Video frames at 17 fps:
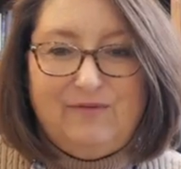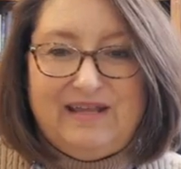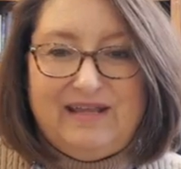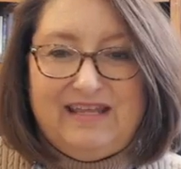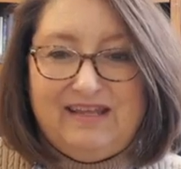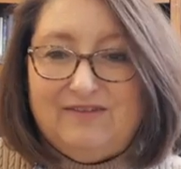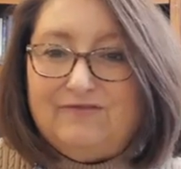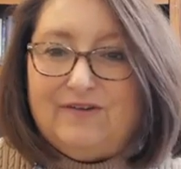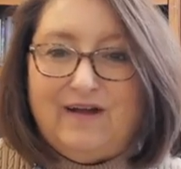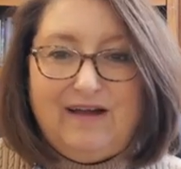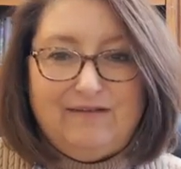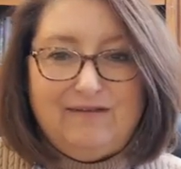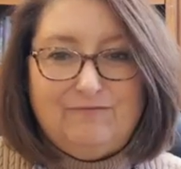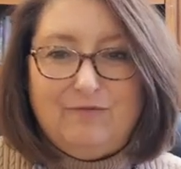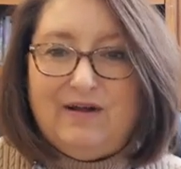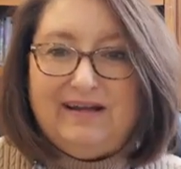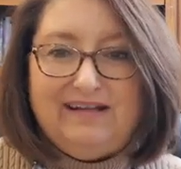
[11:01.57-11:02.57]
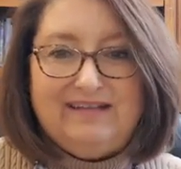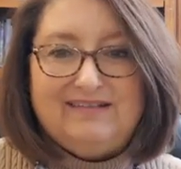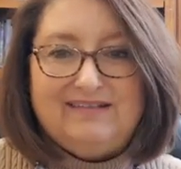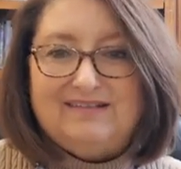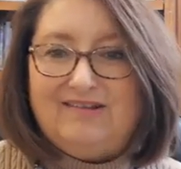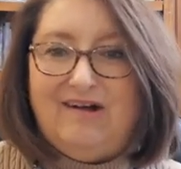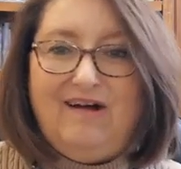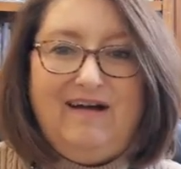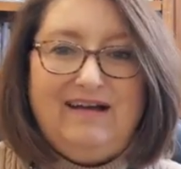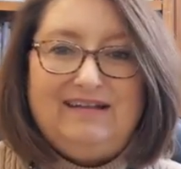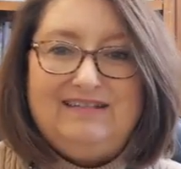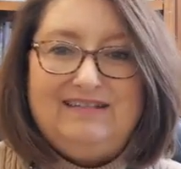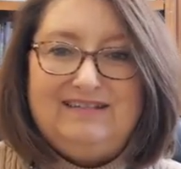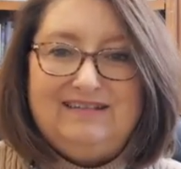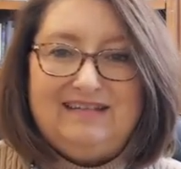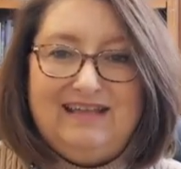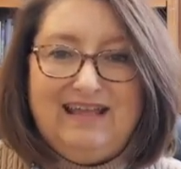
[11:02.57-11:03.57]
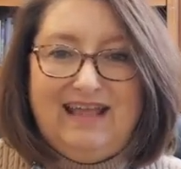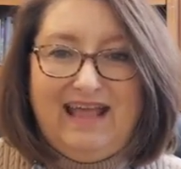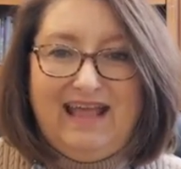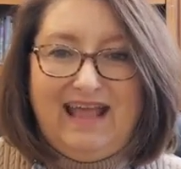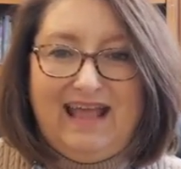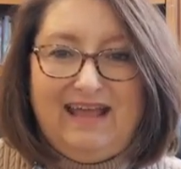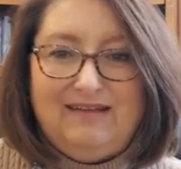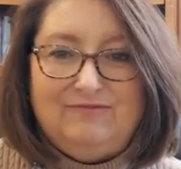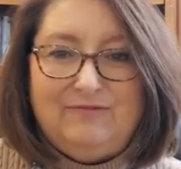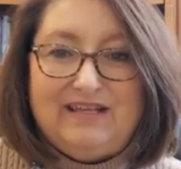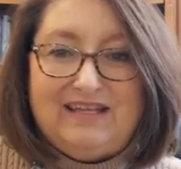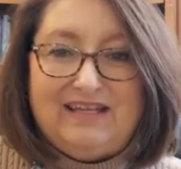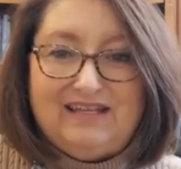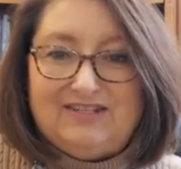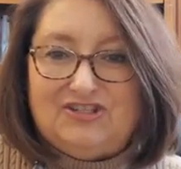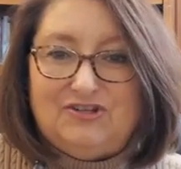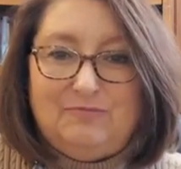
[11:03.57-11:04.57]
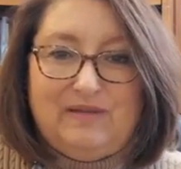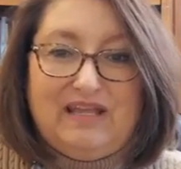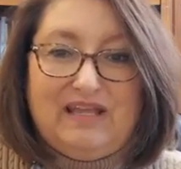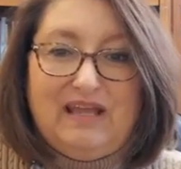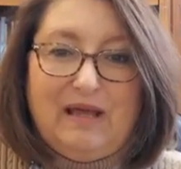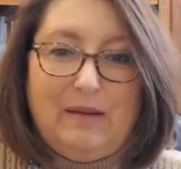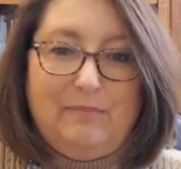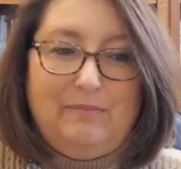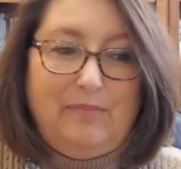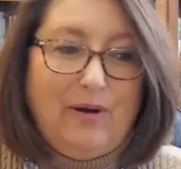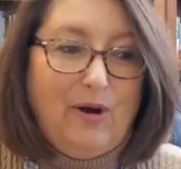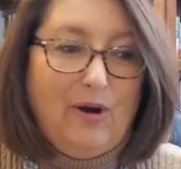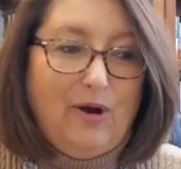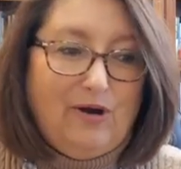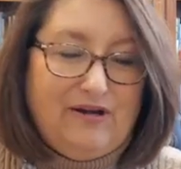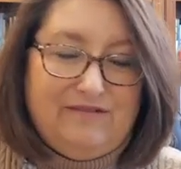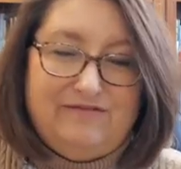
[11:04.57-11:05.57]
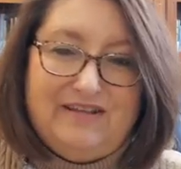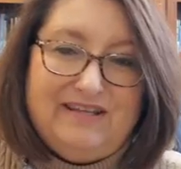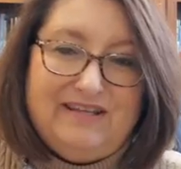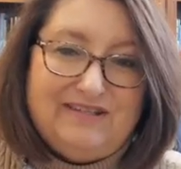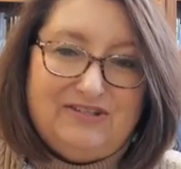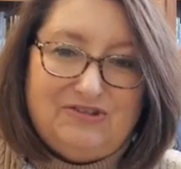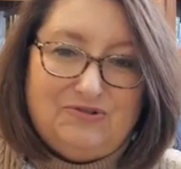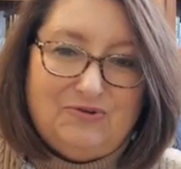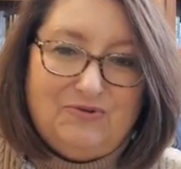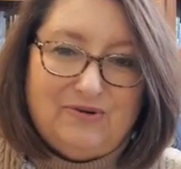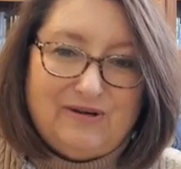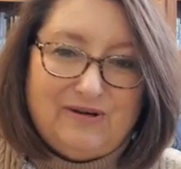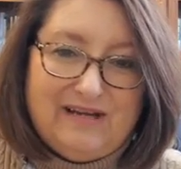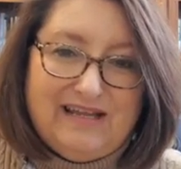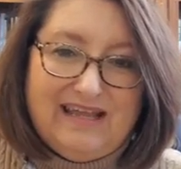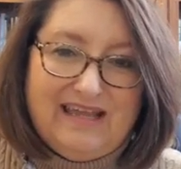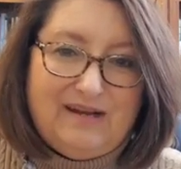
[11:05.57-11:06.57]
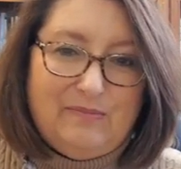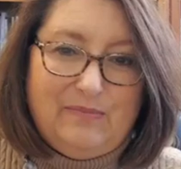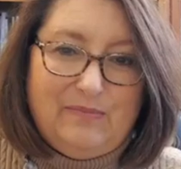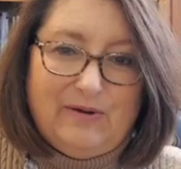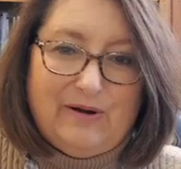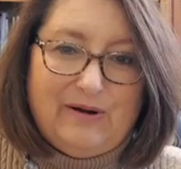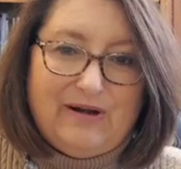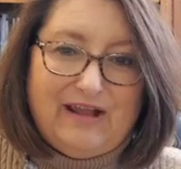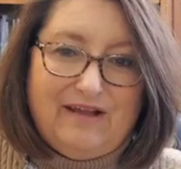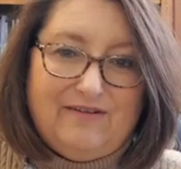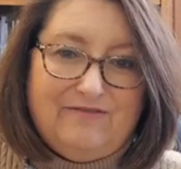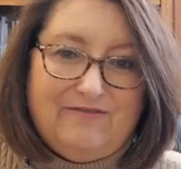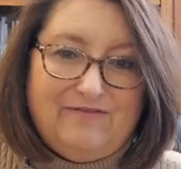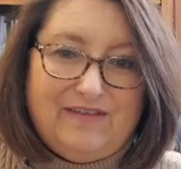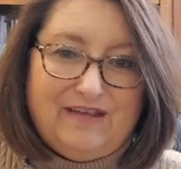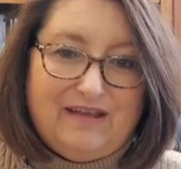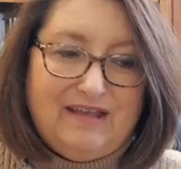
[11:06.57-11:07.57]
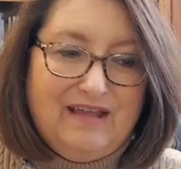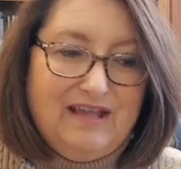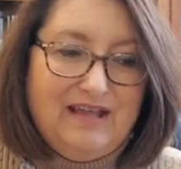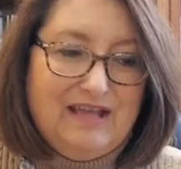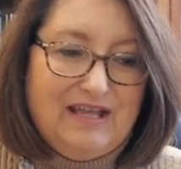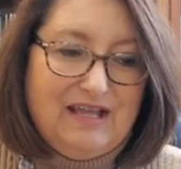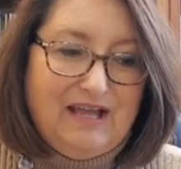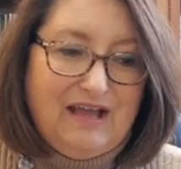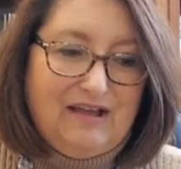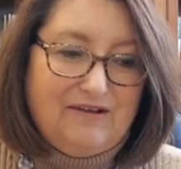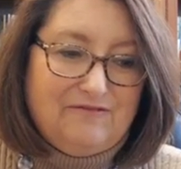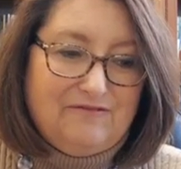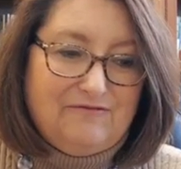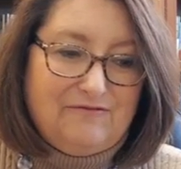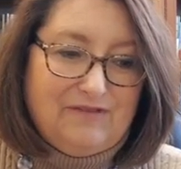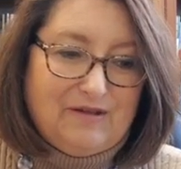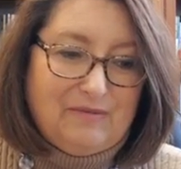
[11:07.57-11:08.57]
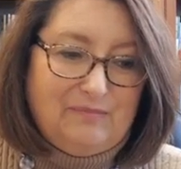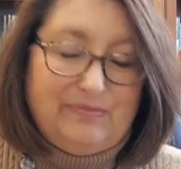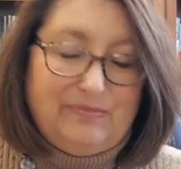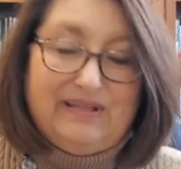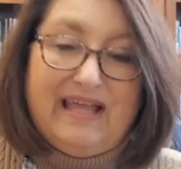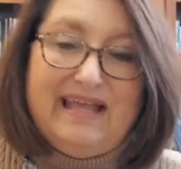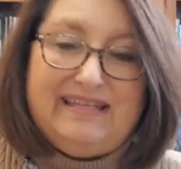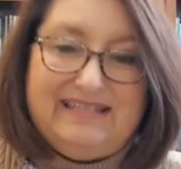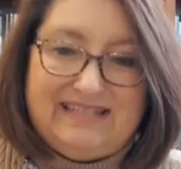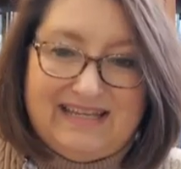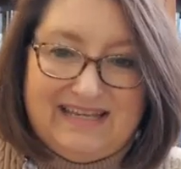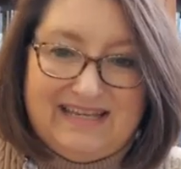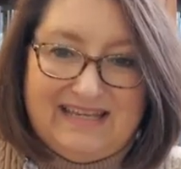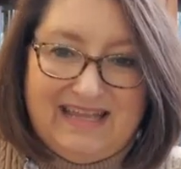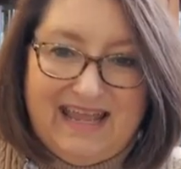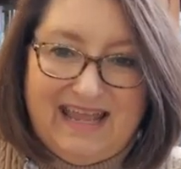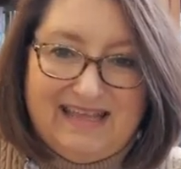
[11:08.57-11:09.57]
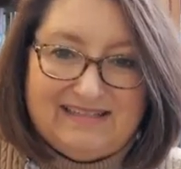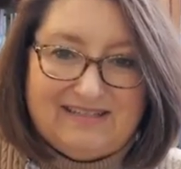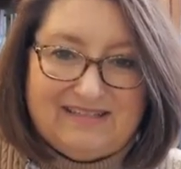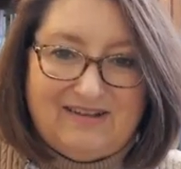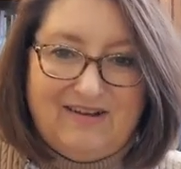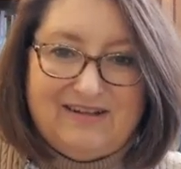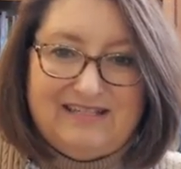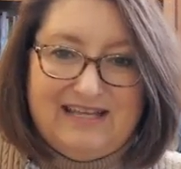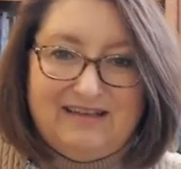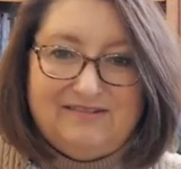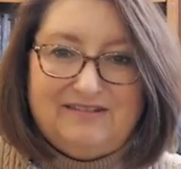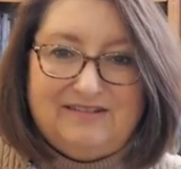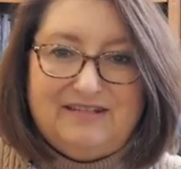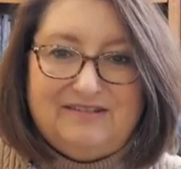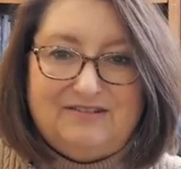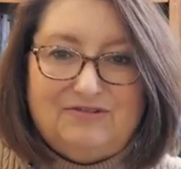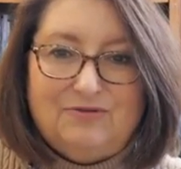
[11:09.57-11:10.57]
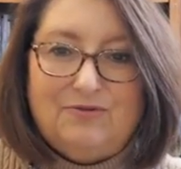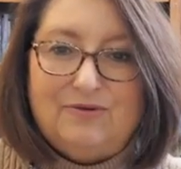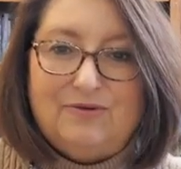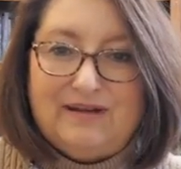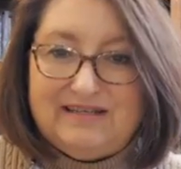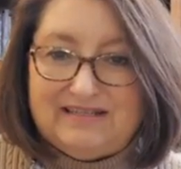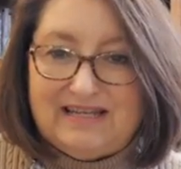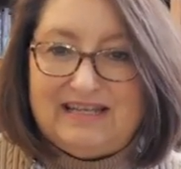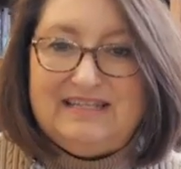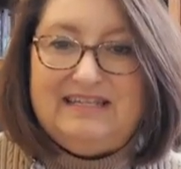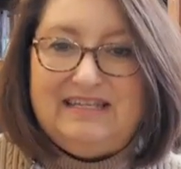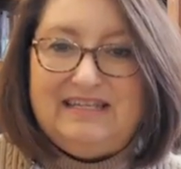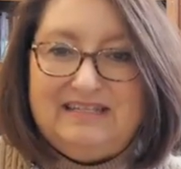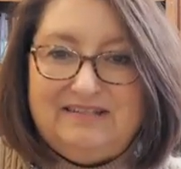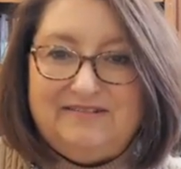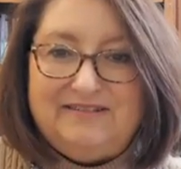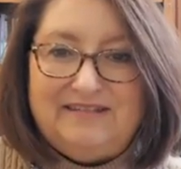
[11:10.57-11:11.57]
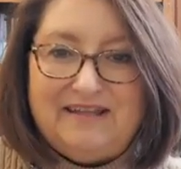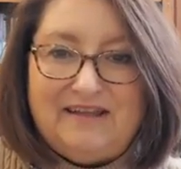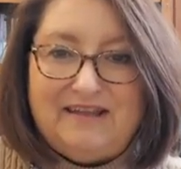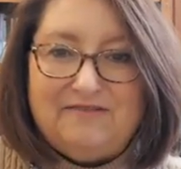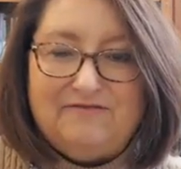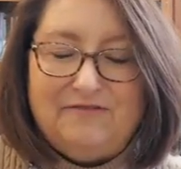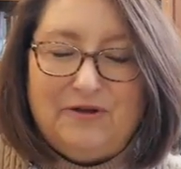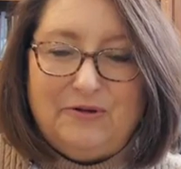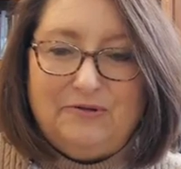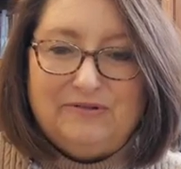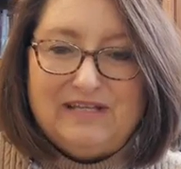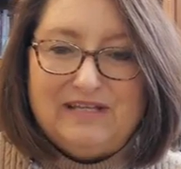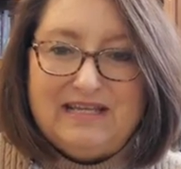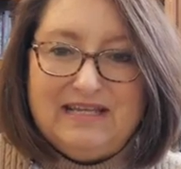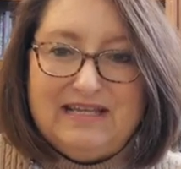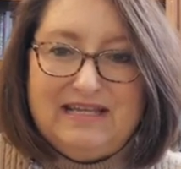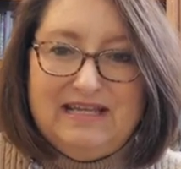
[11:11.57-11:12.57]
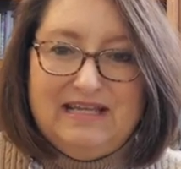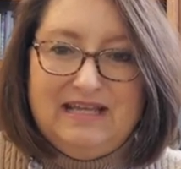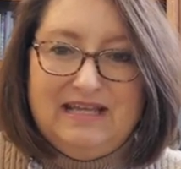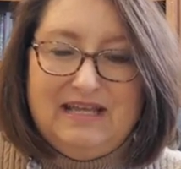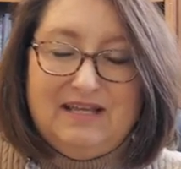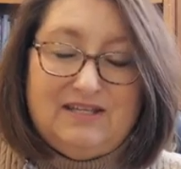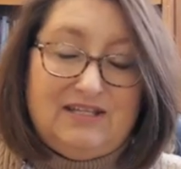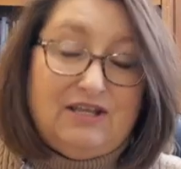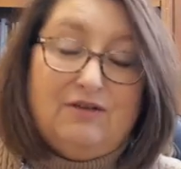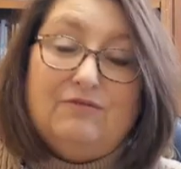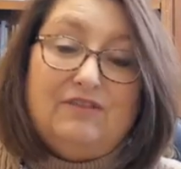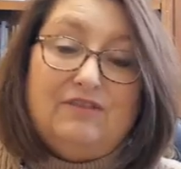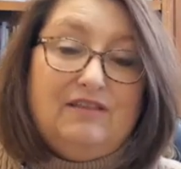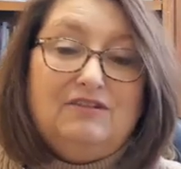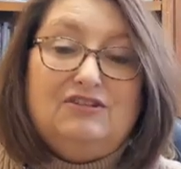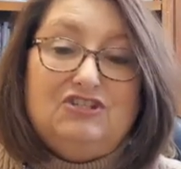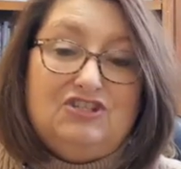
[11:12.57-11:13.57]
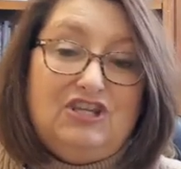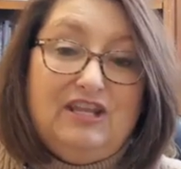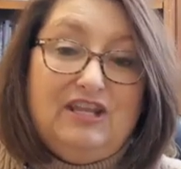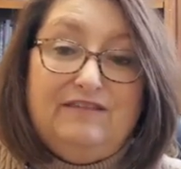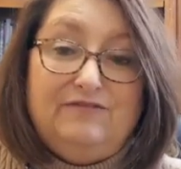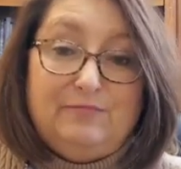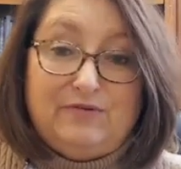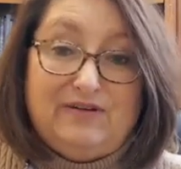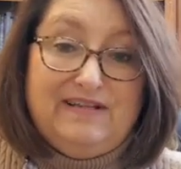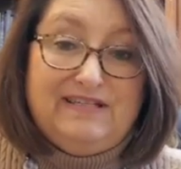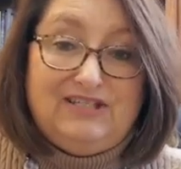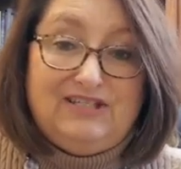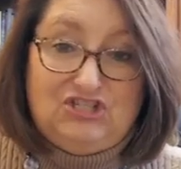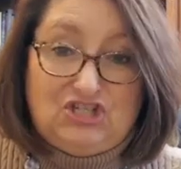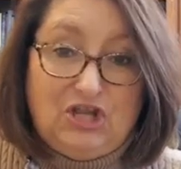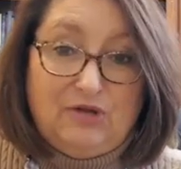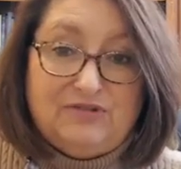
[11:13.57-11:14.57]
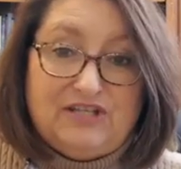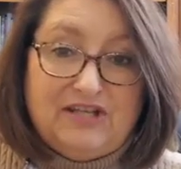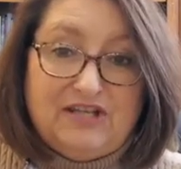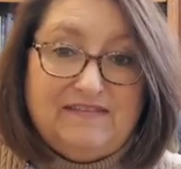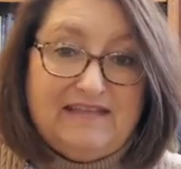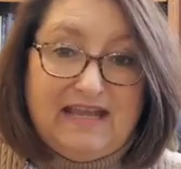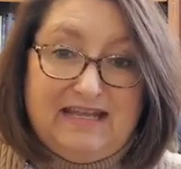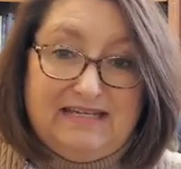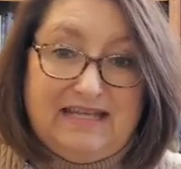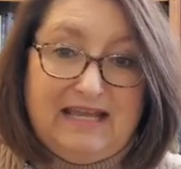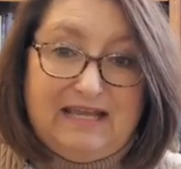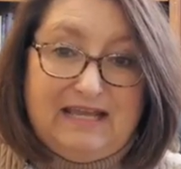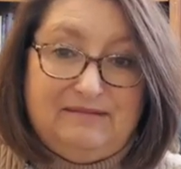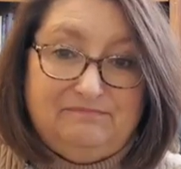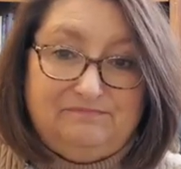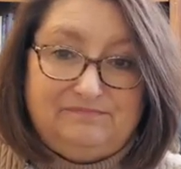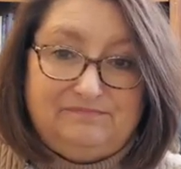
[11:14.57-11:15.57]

we give God what is God's and we get to be a part of his story and a part of the of the blessing as God tells his story as it continues to unfold. So the chief priests chose on that day.